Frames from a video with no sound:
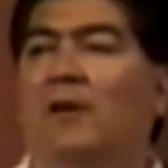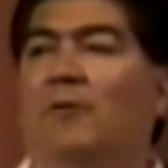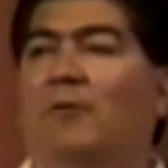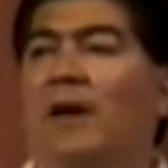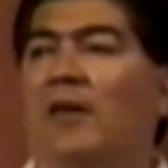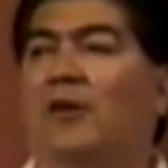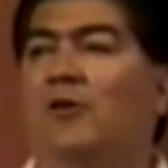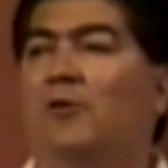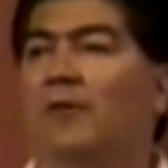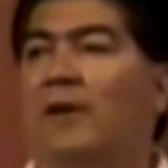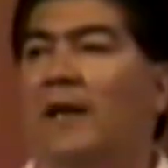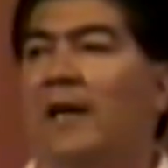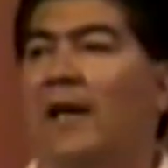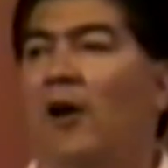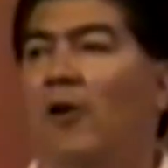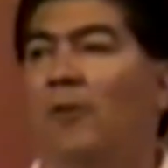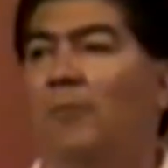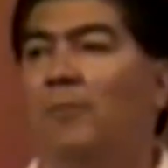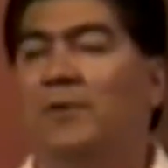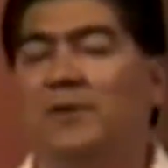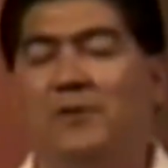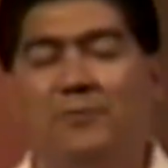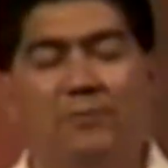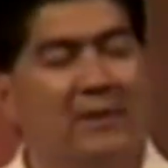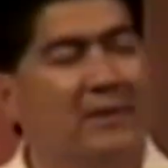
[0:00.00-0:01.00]
way you can
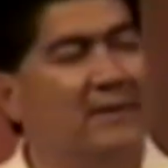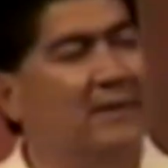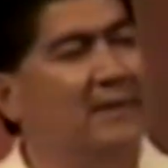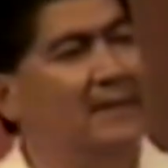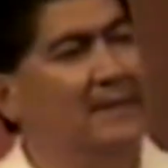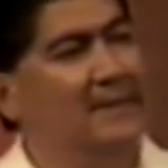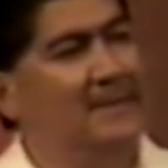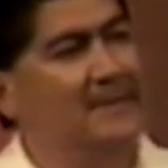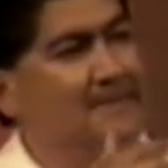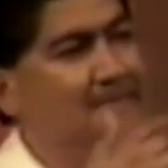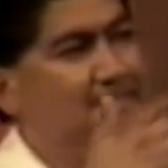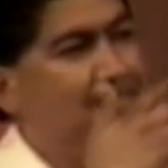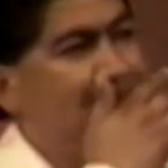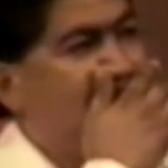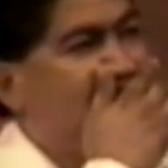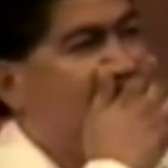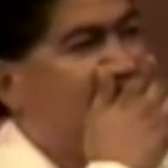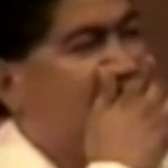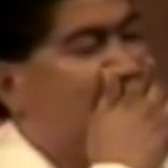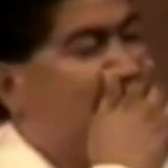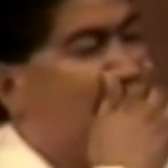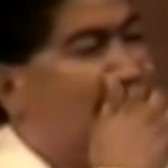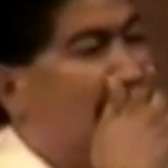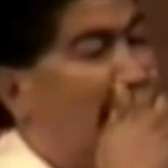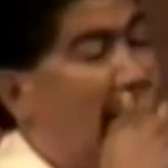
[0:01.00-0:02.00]
help us with this?
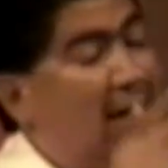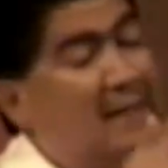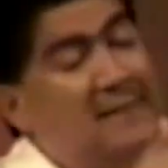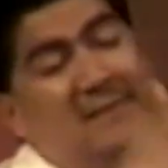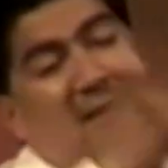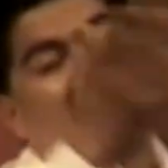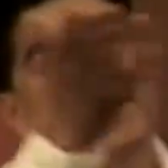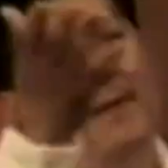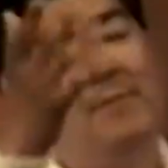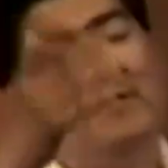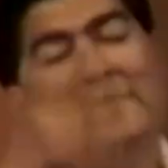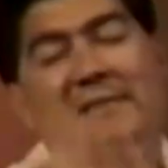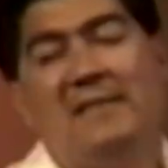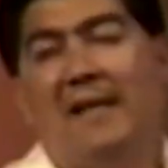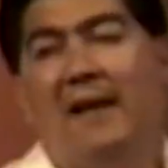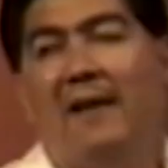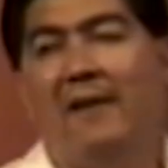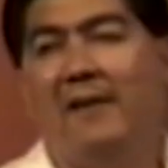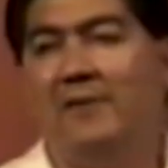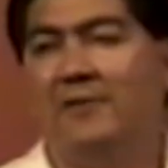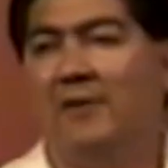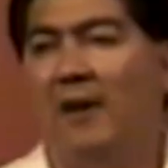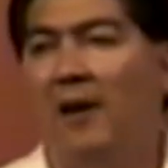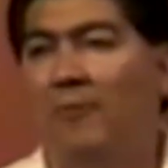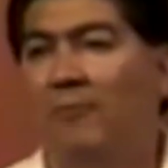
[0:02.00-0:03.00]
I said, Let me sit down
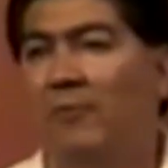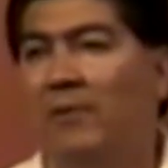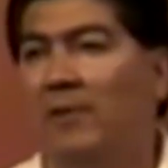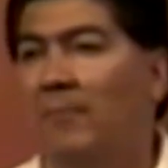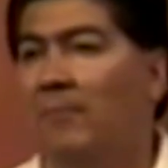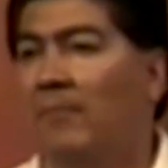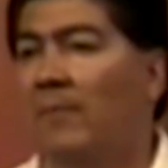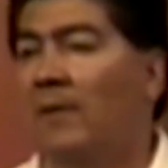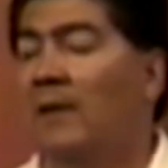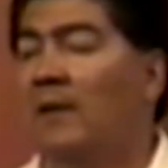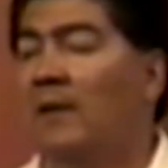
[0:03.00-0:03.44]
and talk with him.